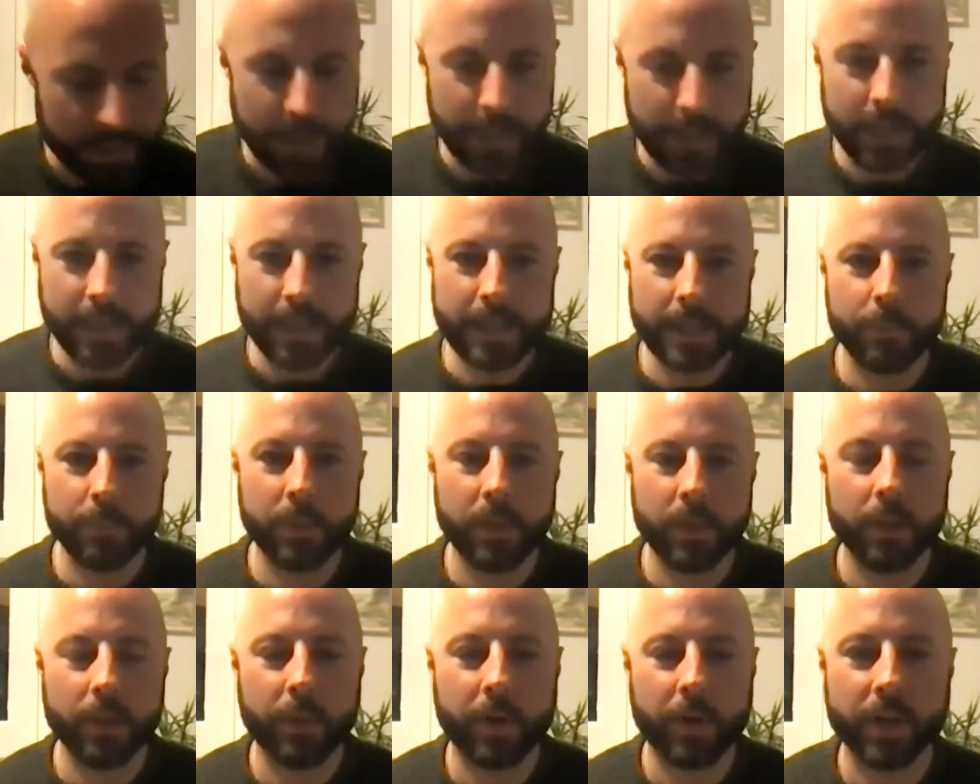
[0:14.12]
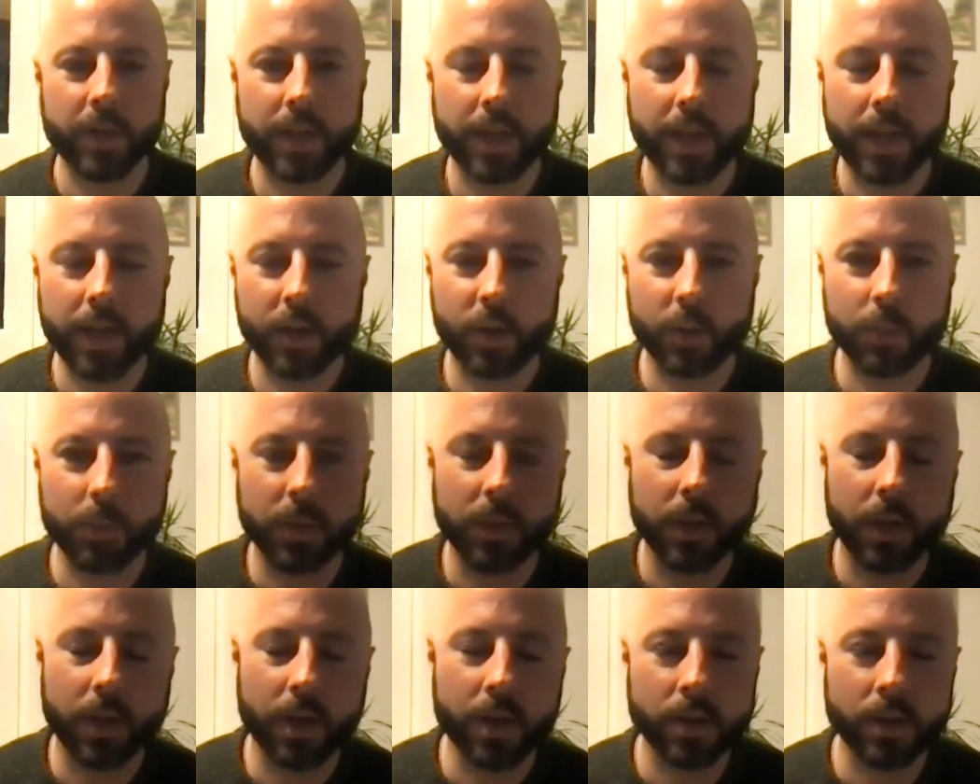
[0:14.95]
um, le Marion
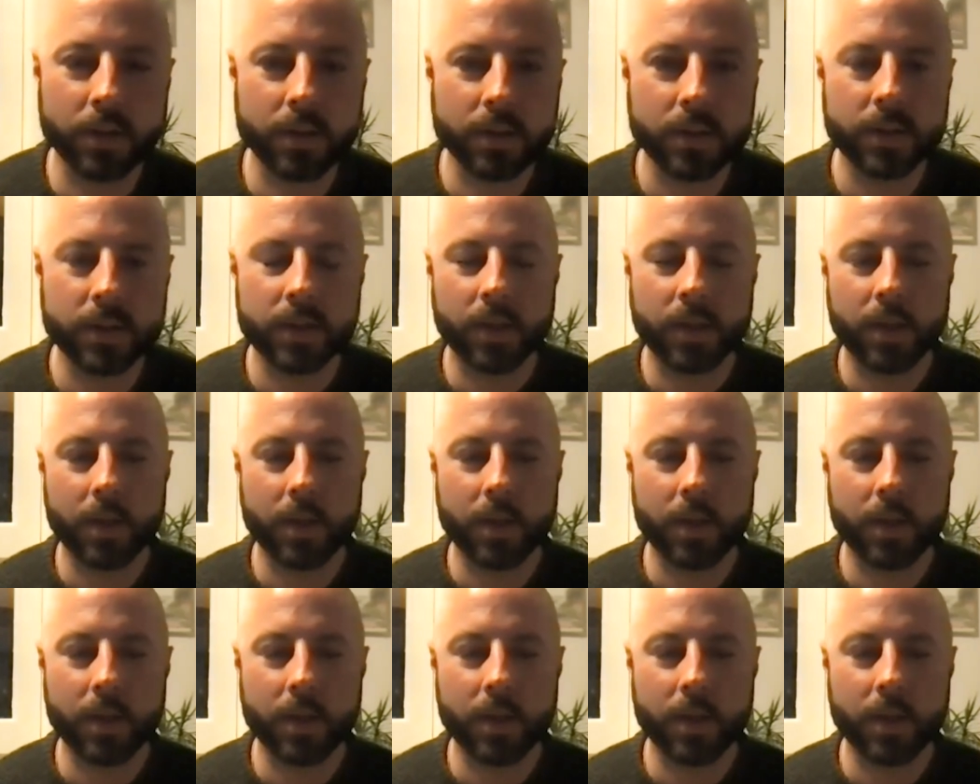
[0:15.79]
Acreman agus